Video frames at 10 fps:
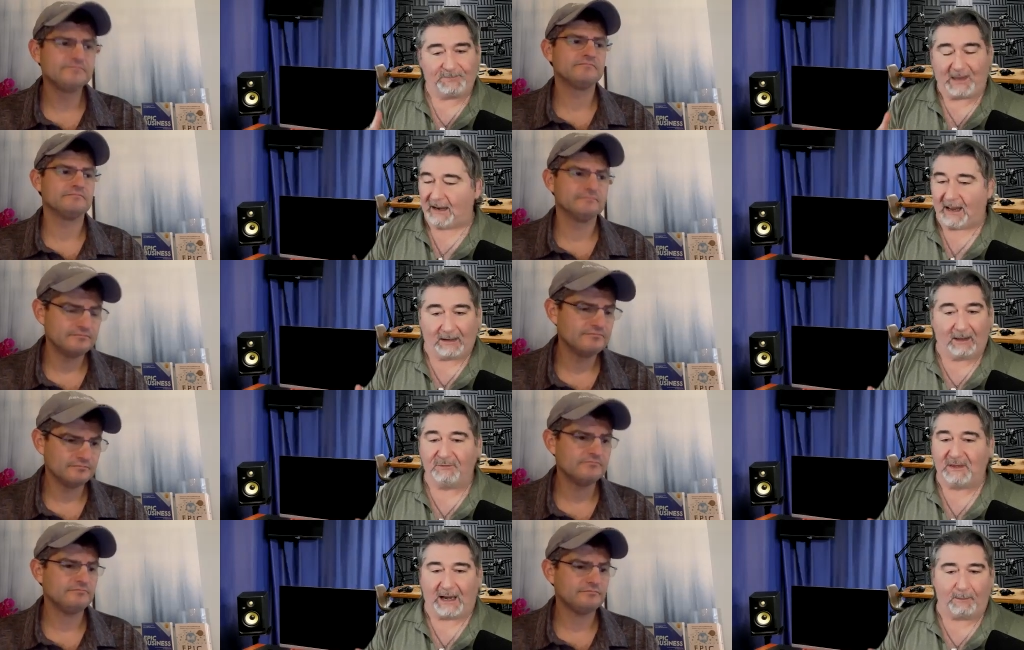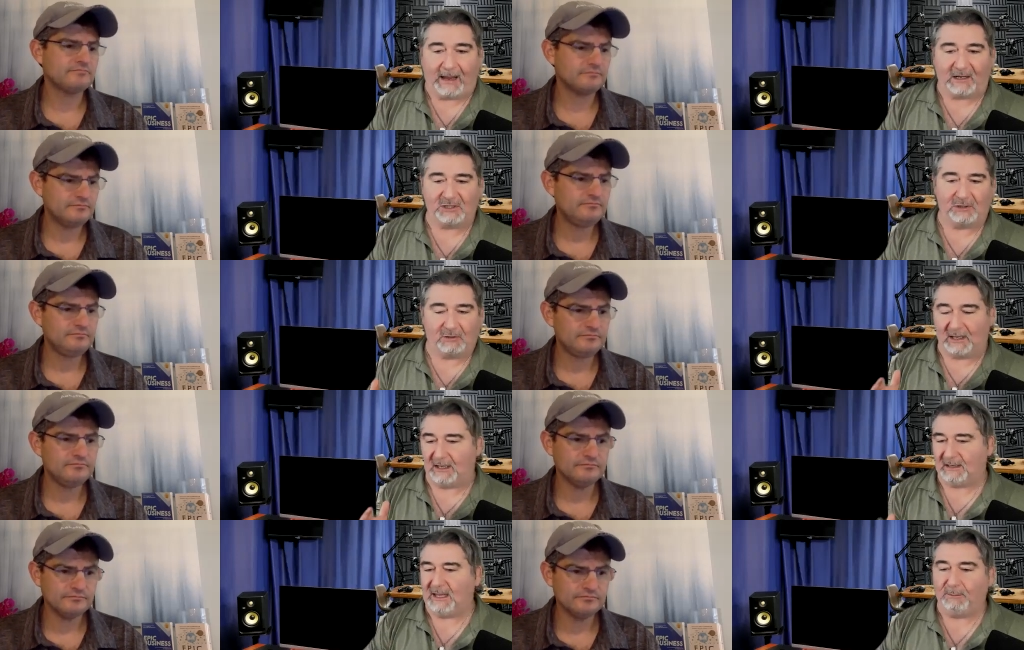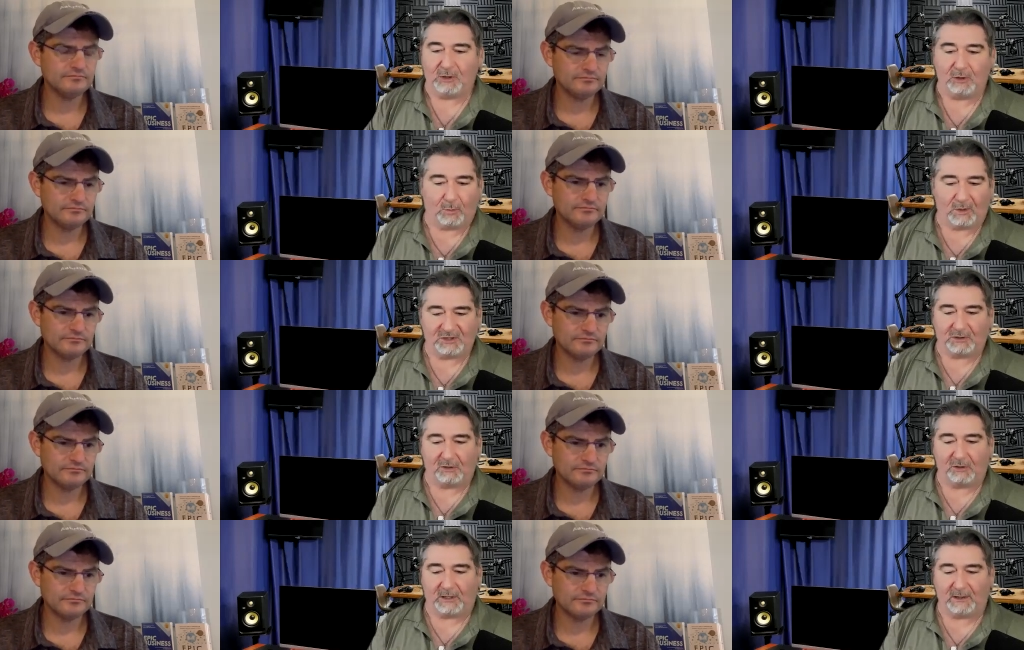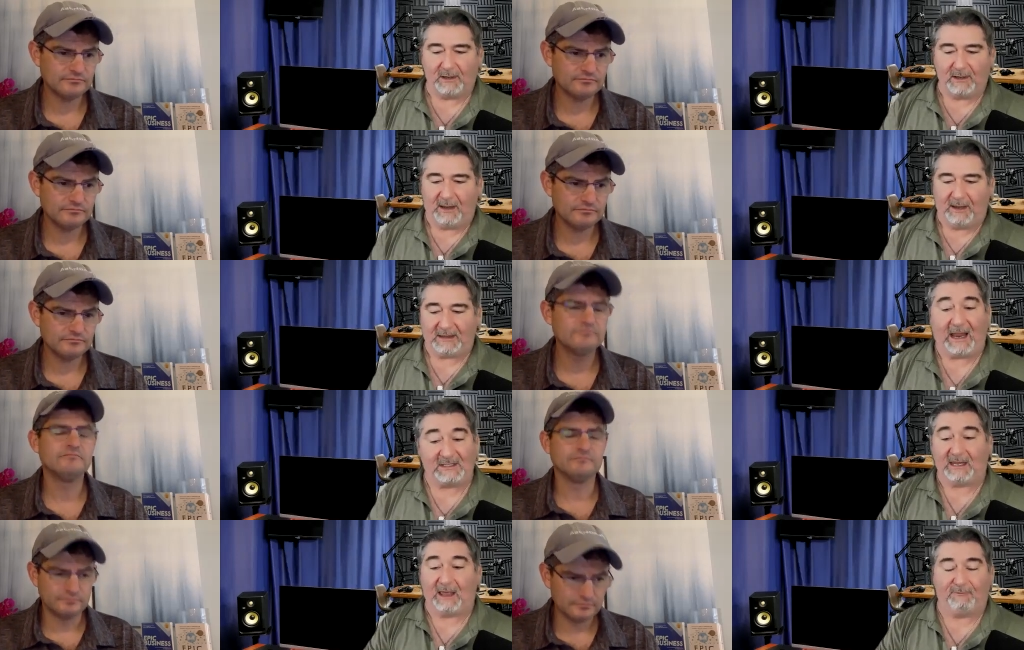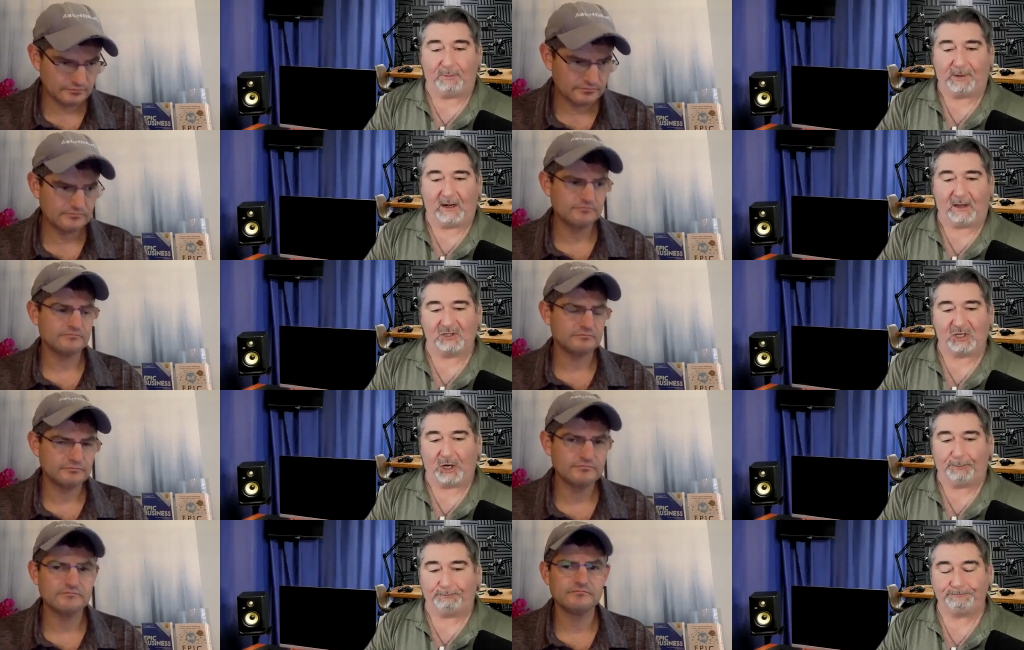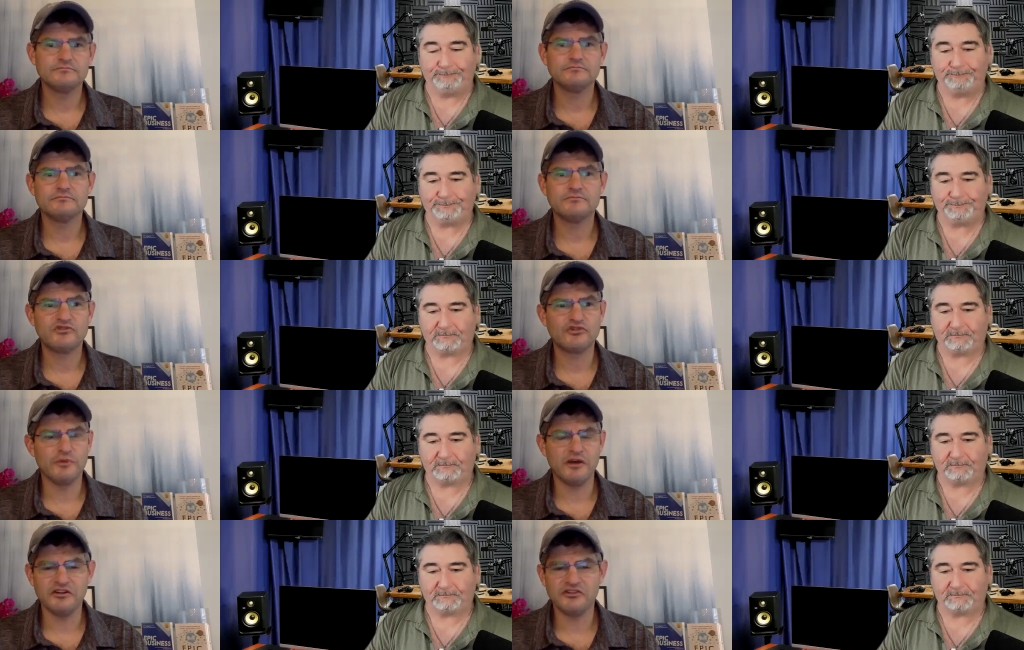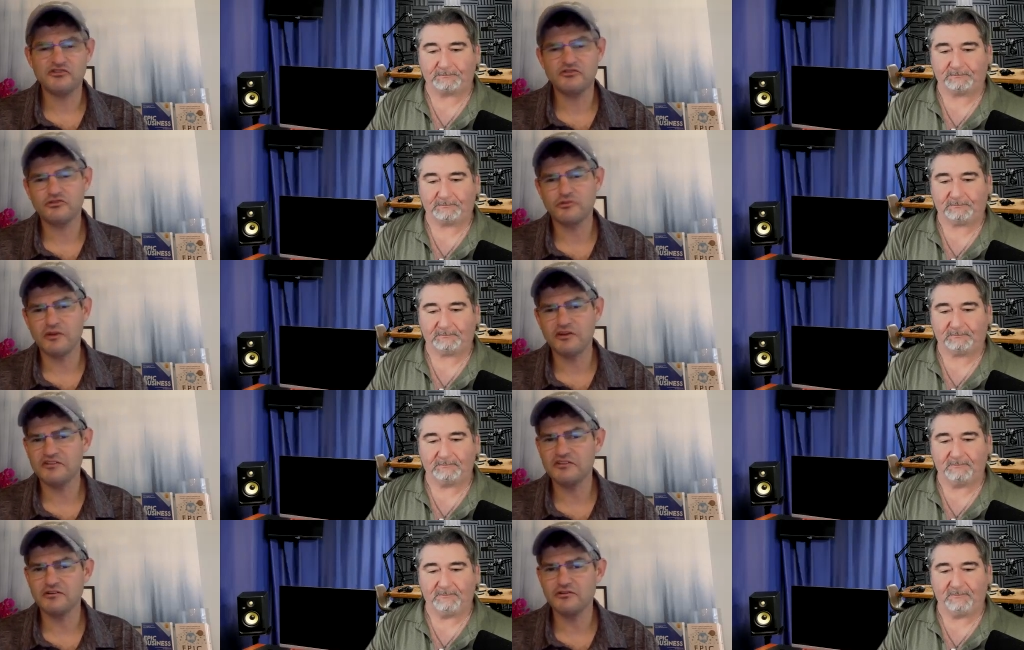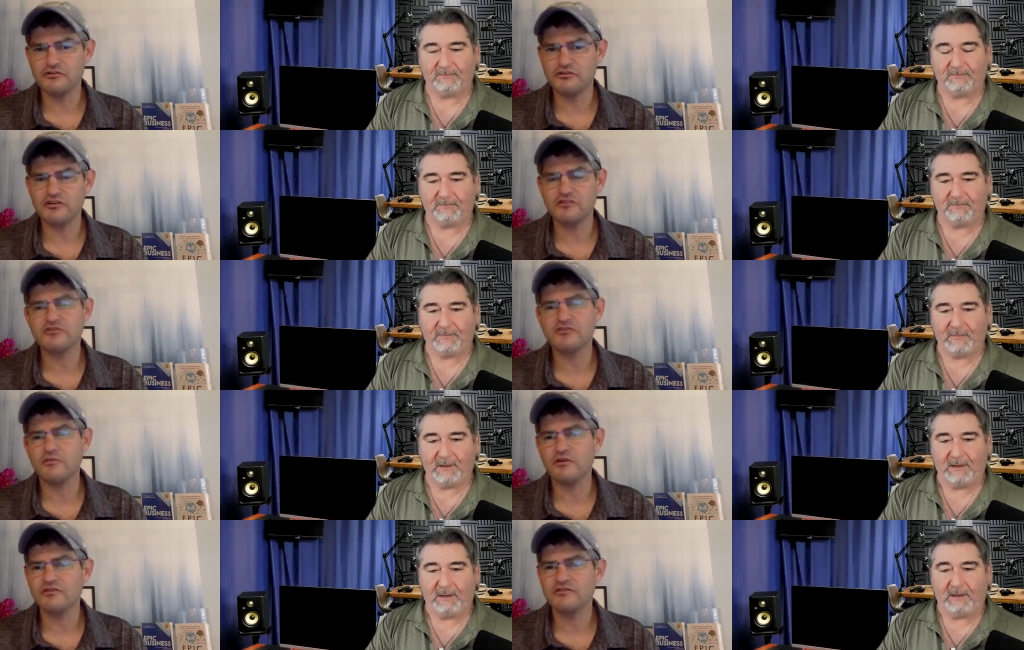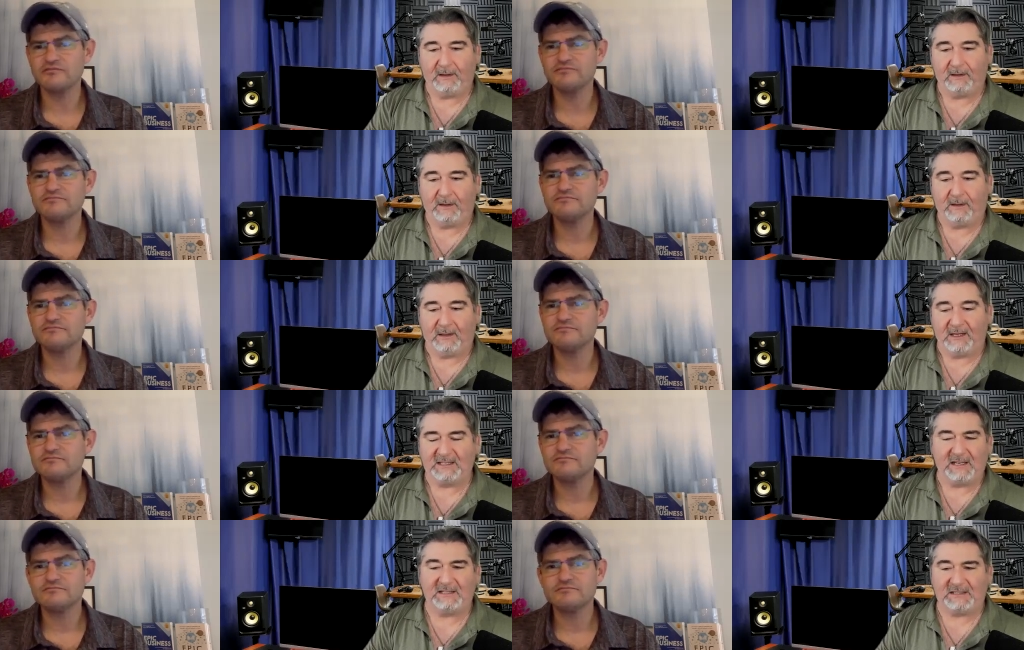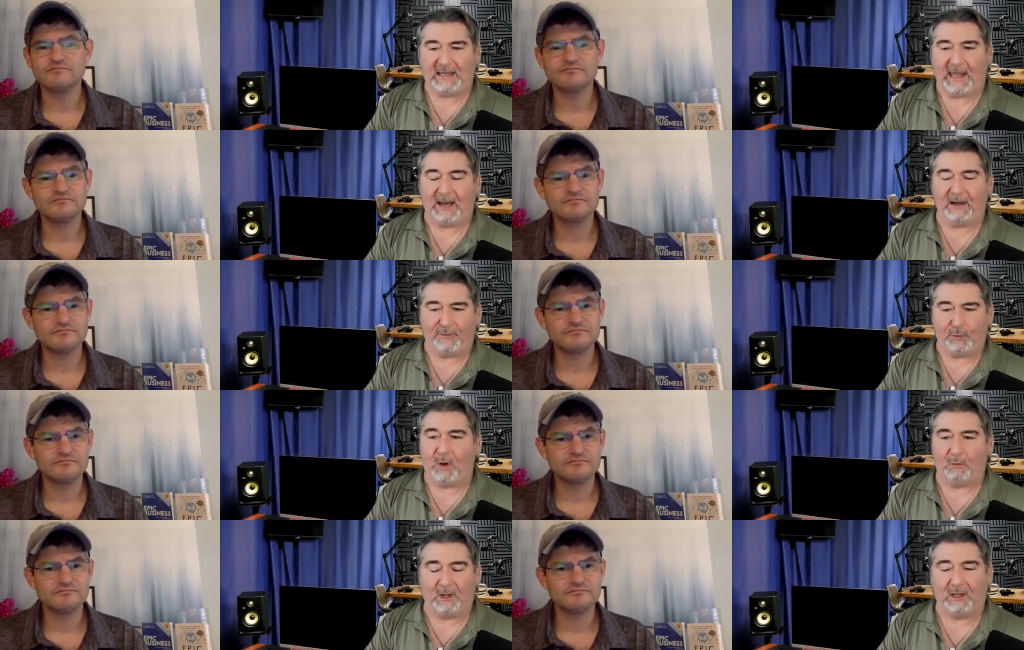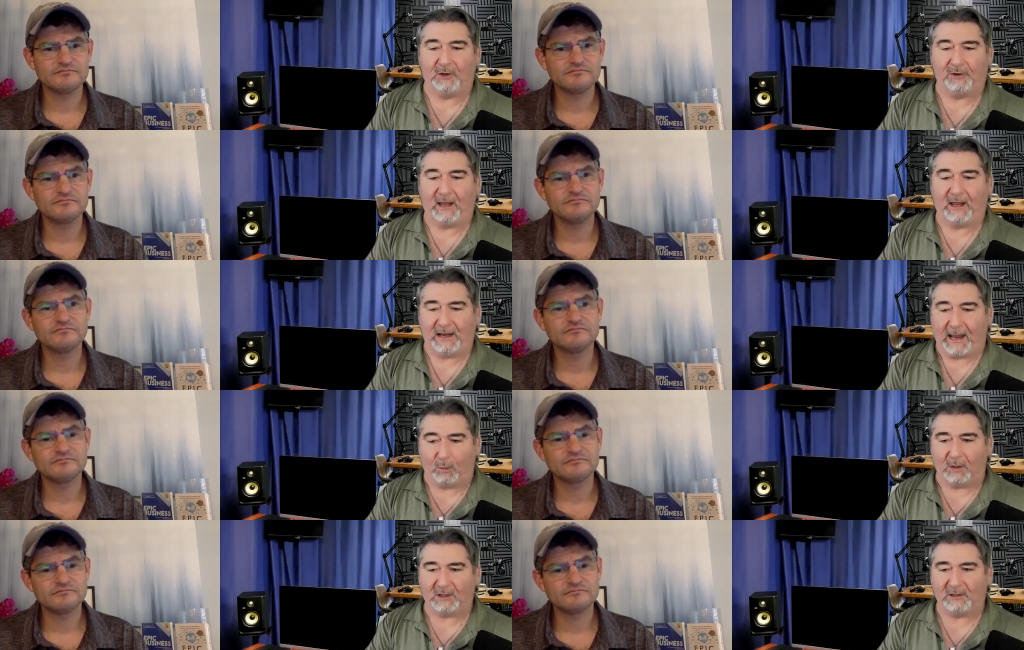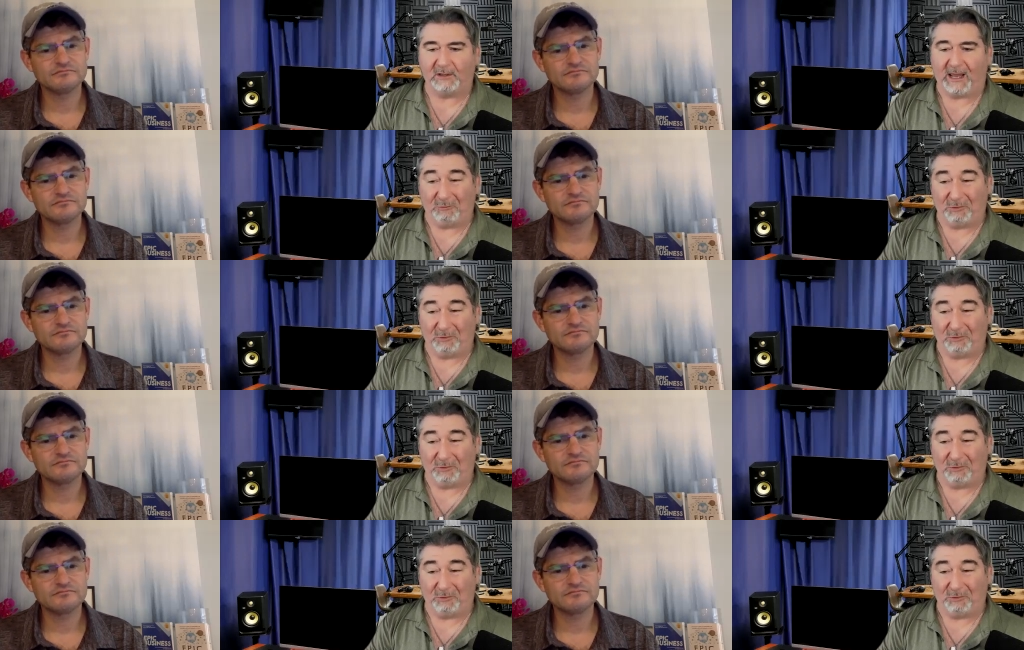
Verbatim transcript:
Speaker 1: I, I love that about you and, and keep doing what you're doing. Thanks again for being on the show.
Speaker 2: Tremendous, tremendous interview. Thank you so much.
Speaker 1: Listen to this again if you want to really learn how to network and